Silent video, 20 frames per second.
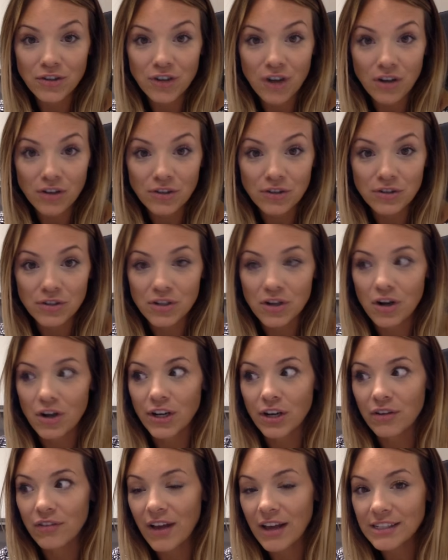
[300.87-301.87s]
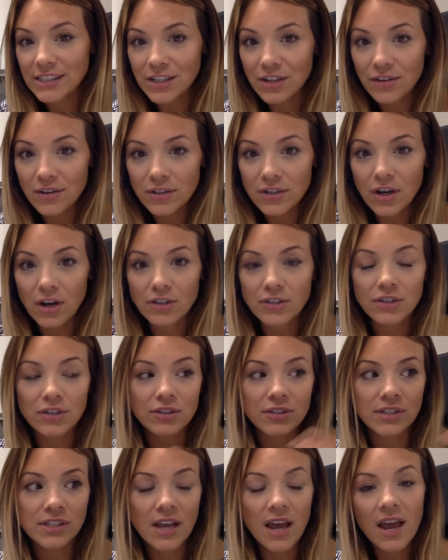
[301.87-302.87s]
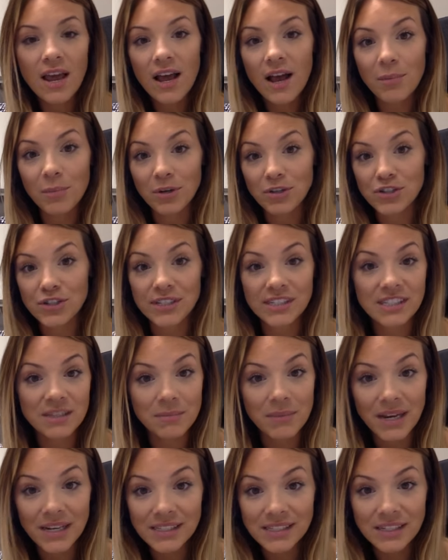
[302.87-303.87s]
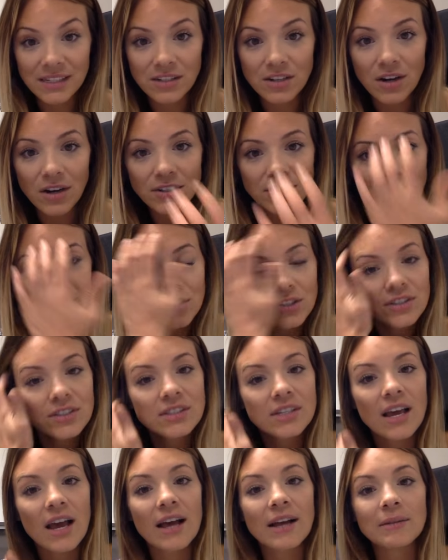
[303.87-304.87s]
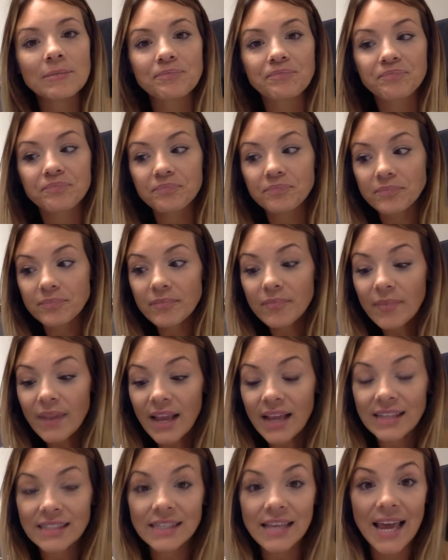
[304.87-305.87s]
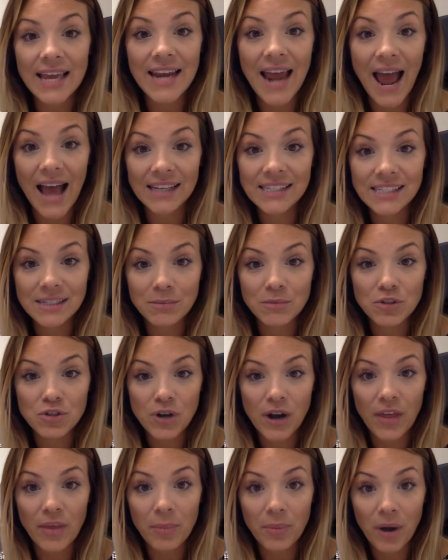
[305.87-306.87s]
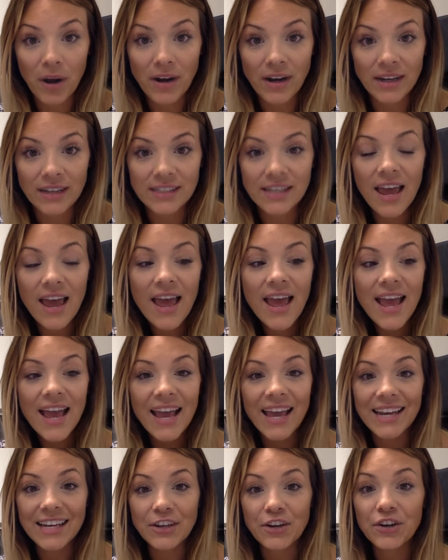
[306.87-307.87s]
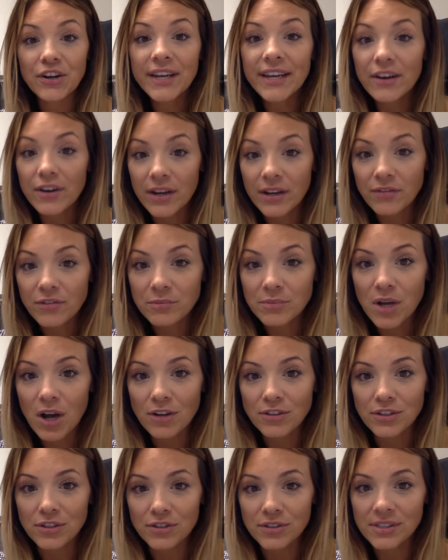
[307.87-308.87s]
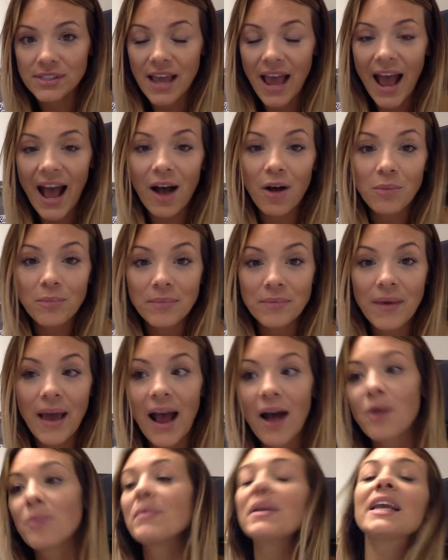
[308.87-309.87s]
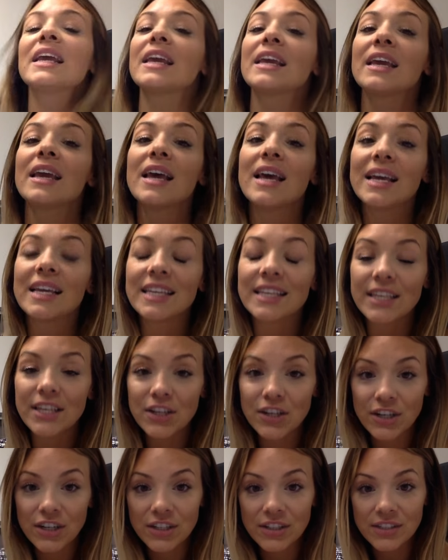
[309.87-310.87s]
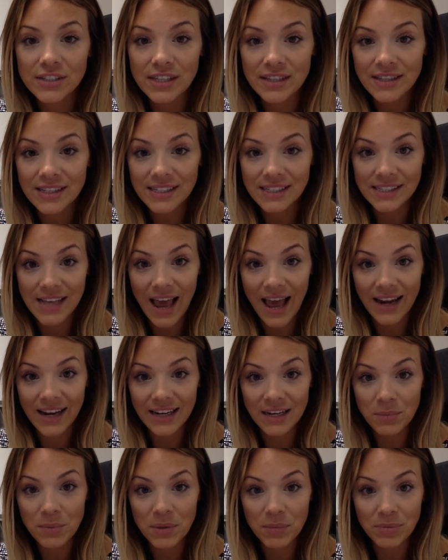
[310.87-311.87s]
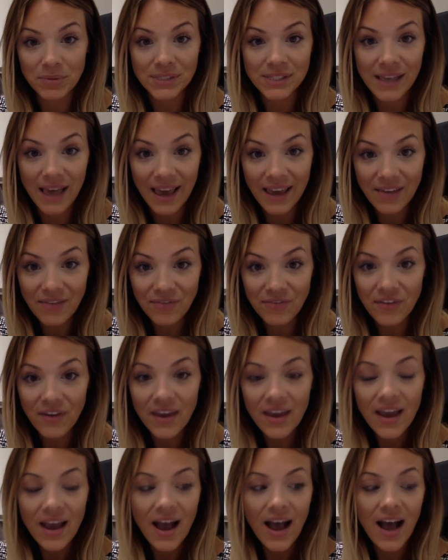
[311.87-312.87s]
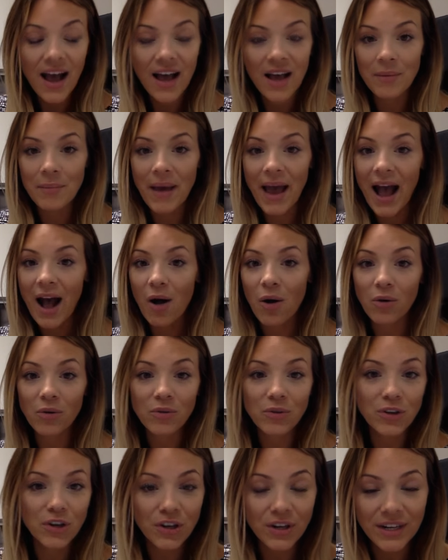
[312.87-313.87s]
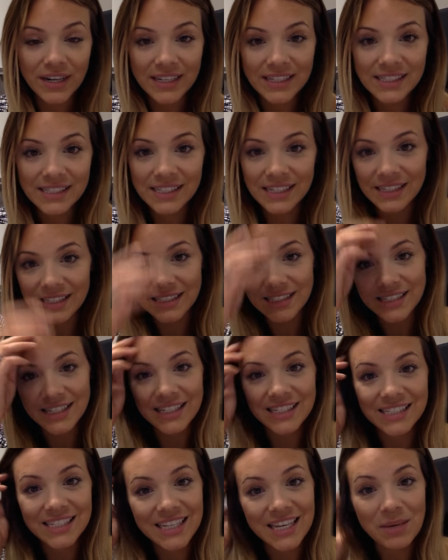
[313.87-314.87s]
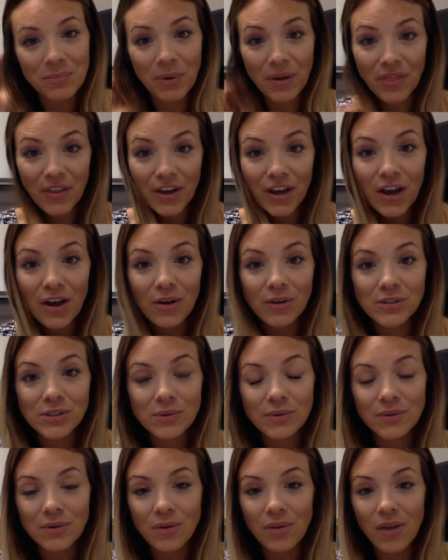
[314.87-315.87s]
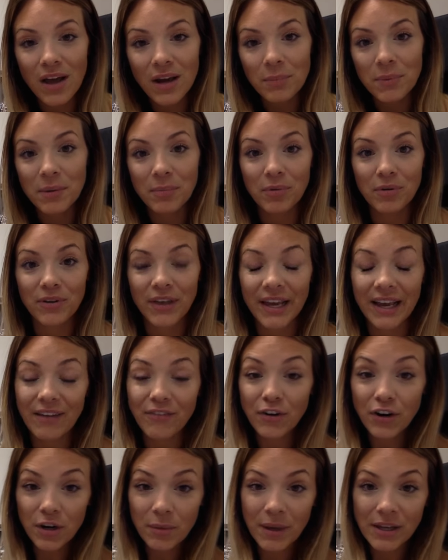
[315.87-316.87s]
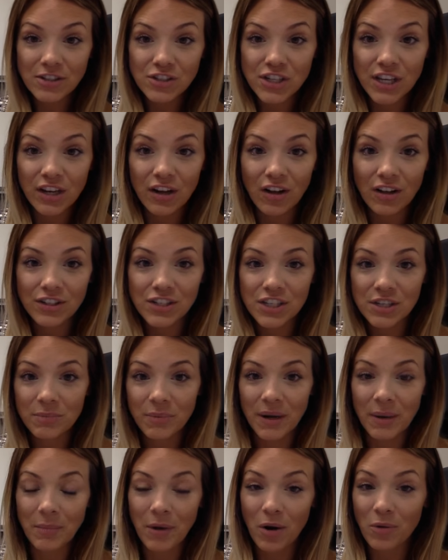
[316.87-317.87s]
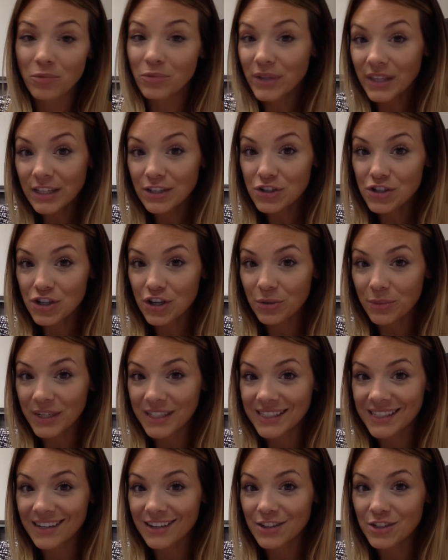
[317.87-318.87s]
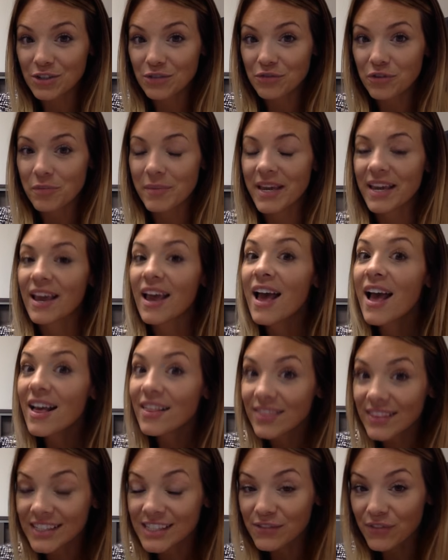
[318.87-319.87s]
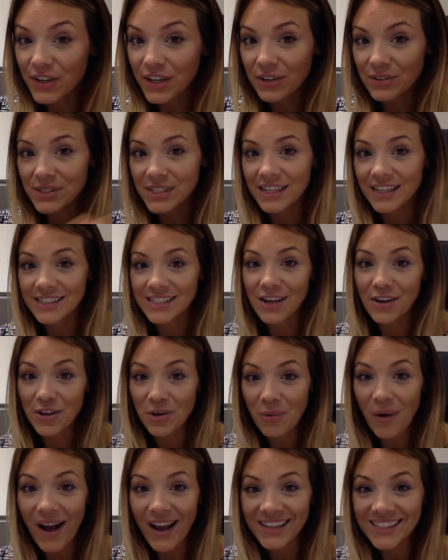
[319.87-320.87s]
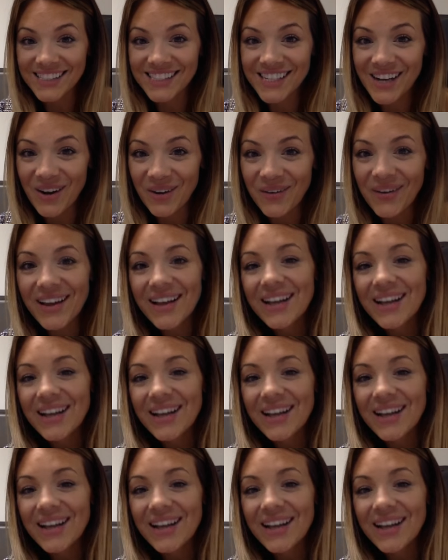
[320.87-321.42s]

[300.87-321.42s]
doctors, cardiovascular doctors, emergency medicine doctors, and asked them to try the product. And you're hearing from doctors how many years this is adding to people's life, how good it is to keep on the go. So I know a lot of people are like, I've heard about Shakeology, but I'm not really sure what it's going to do for me. This video is going to tell you why. So